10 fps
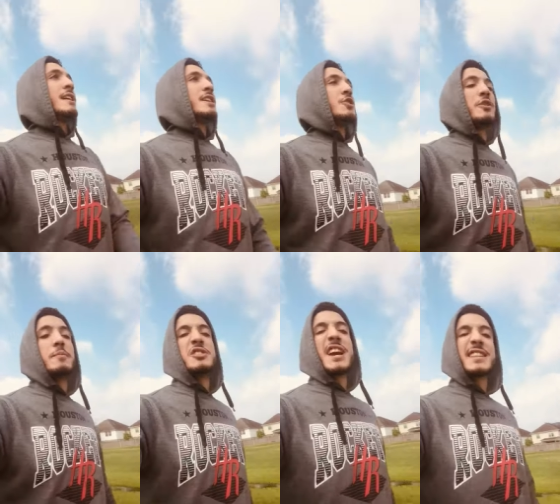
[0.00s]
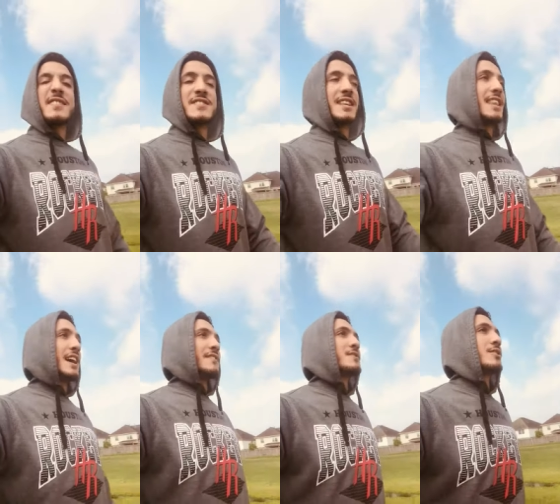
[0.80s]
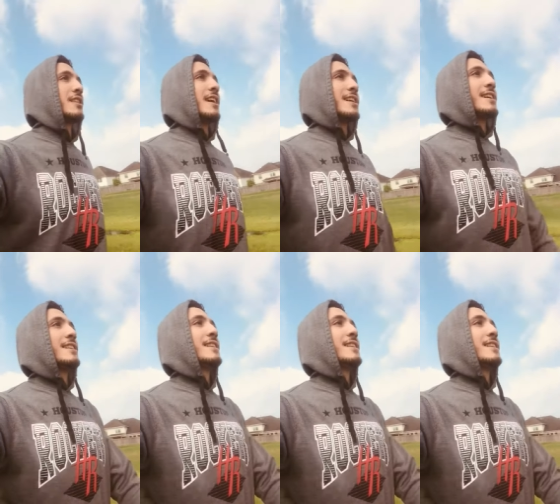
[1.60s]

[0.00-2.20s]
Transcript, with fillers: you know, and objectives in life, okay?